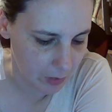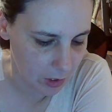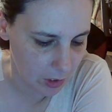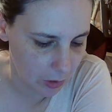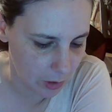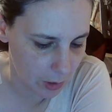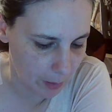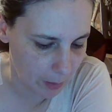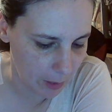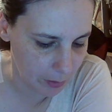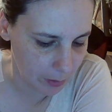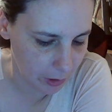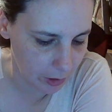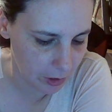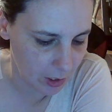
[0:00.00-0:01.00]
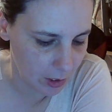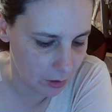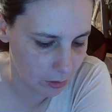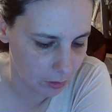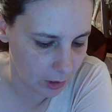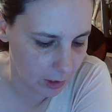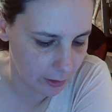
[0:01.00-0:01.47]
so it's a popular
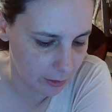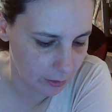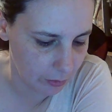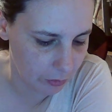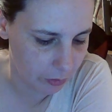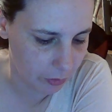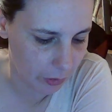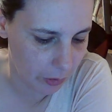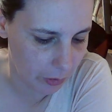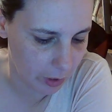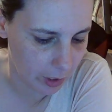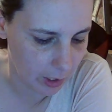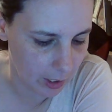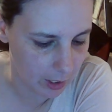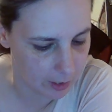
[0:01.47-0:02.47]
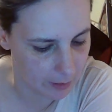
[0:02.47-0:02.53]
seasonal gift for